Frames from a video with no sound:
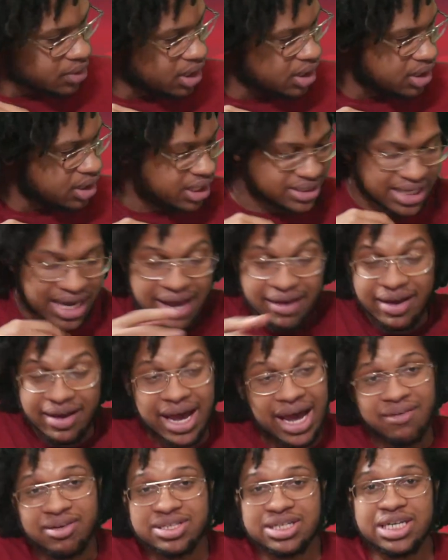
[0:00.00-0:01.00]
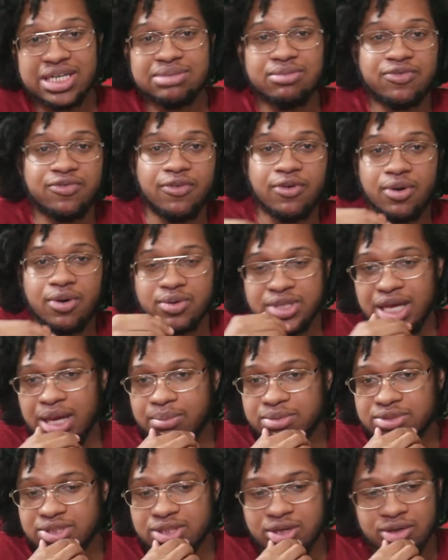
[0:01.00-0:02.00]
is I haven't said this before with the
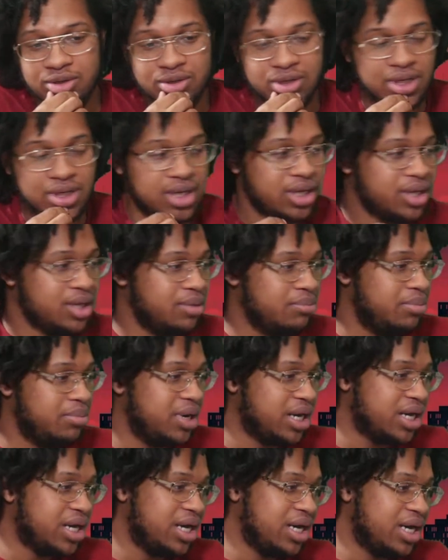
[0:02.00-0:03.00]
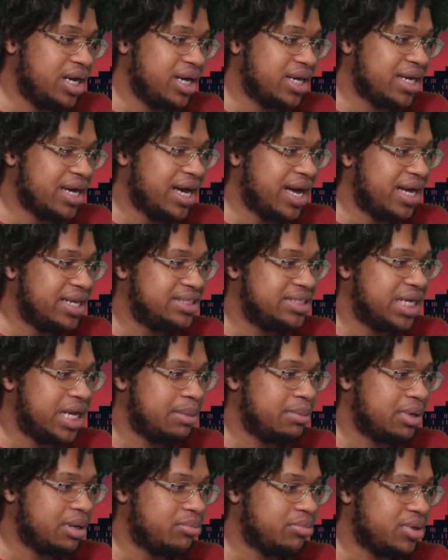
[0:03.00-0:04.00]
episode. But God
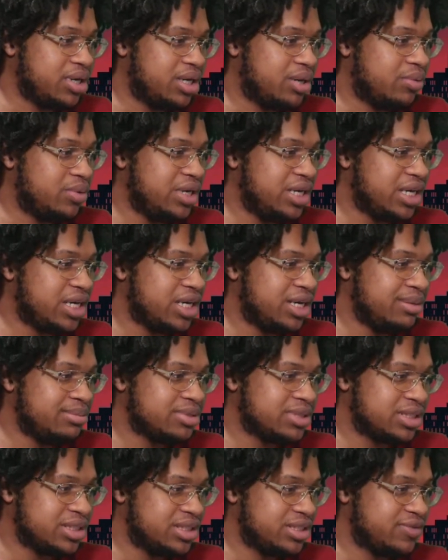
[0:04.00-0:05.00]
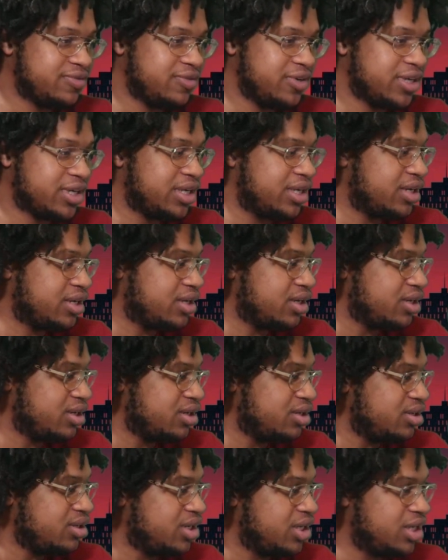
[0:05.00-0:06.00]
damn it, bro. When it comes to this freaking
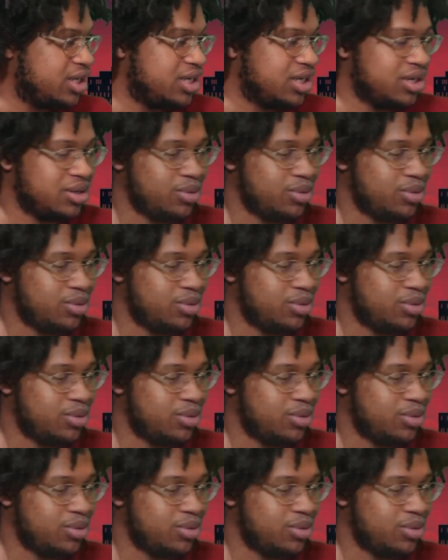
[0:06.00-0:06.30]
girl,